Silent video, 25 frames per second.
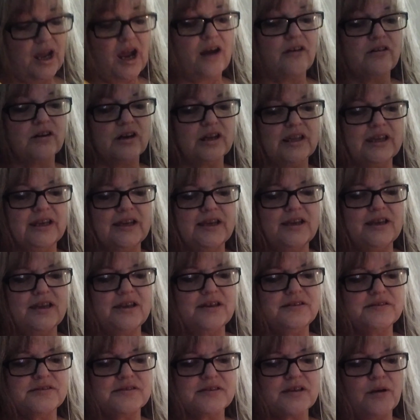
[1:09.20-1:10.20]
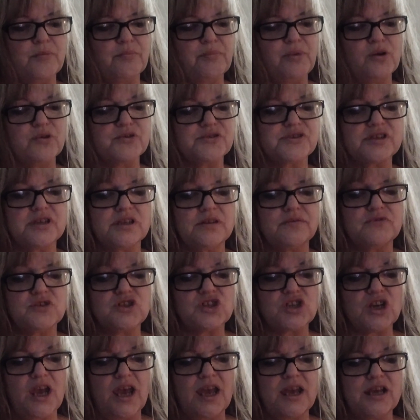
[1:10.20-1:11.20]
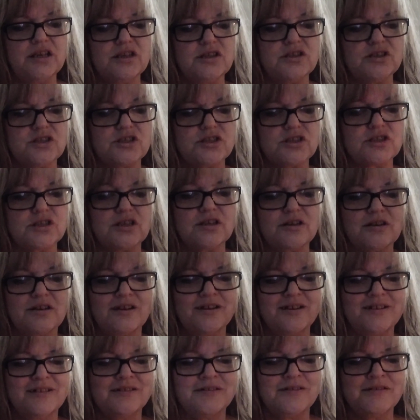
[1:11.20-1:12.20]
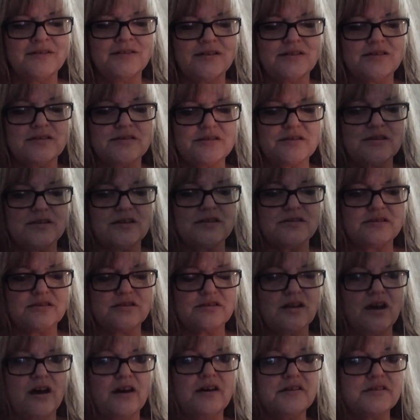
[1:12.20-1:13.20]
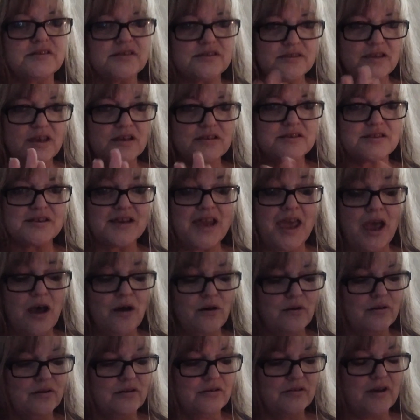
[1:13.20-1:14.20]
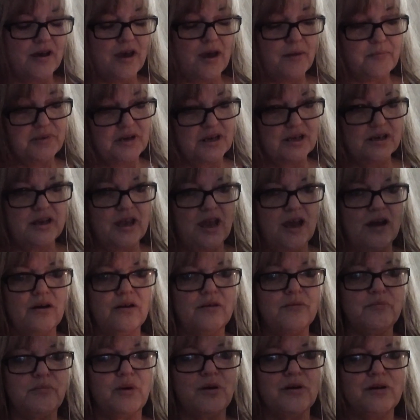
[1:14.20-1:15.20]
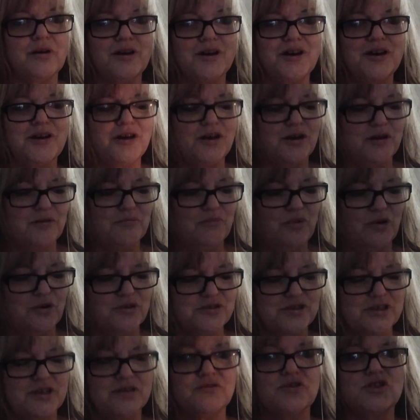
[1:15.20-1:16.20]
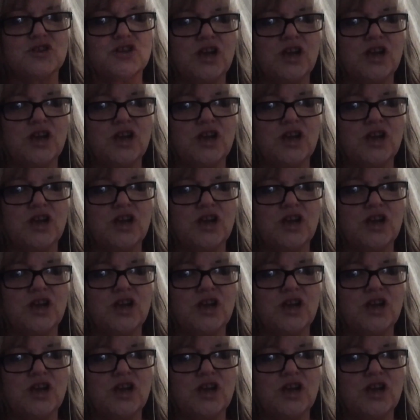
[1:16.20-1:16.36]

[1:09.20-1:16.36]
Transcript: currently, is a positive change. That's nice. That's now, happening now. Positive